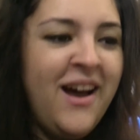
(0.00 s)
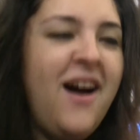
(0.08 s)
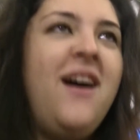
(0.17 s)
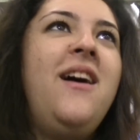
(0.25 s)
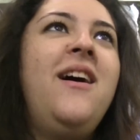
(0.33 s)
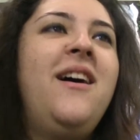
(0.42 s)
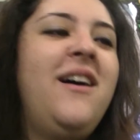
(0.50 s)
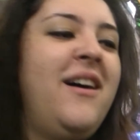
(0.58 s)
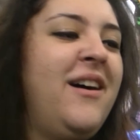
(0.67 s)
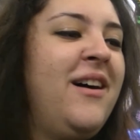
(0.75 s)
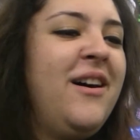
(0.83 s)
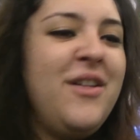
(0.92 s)

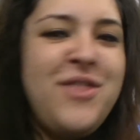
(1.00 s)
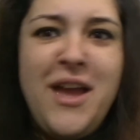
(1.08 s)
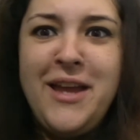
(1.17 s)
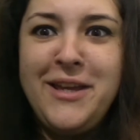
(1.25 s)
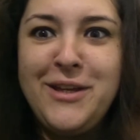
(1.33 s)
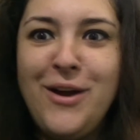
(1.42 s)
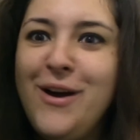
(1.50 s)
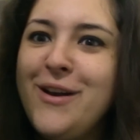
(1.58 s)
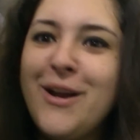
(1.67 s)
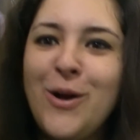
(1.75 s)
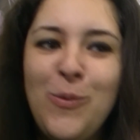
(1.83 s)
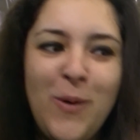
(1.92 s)
Oh, thank god,
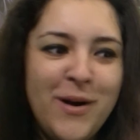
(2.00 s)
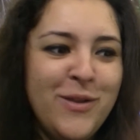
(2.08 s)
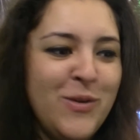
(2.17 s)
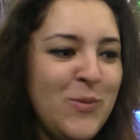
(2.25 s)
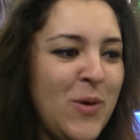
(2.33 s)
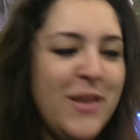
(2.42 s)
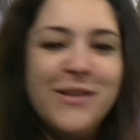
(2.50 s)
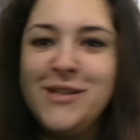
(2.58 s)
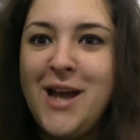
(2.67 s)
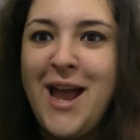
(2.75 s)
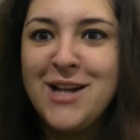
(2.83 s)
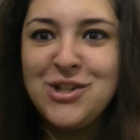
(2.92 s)
I got one of the ones
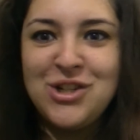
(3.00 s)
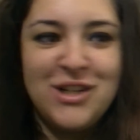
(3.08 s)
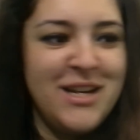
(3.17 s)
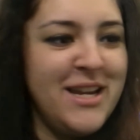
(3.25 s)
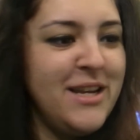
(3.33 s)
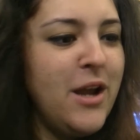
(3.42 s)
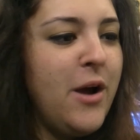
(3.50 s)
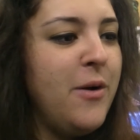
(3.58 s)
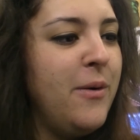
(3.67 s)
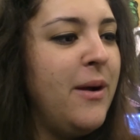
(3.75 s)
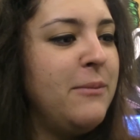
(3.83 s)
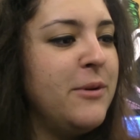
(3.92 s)
I actually
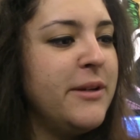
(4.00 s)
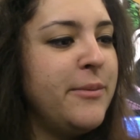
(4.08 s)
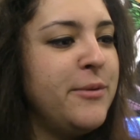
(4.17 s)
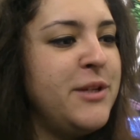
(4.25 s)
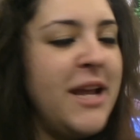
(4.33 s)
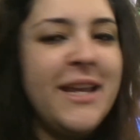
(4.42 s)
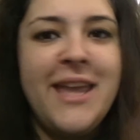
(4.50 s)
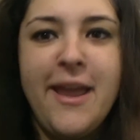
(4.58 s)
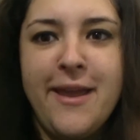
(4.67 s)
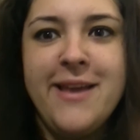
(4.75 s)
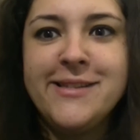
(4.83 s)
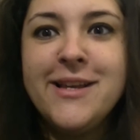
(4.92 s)
know. I'm gonna double check. Yeah,
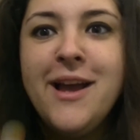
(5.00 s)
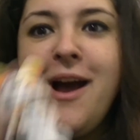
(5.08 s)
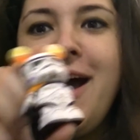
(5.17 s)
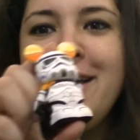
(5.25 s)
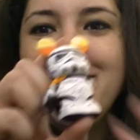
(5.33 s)
it is. I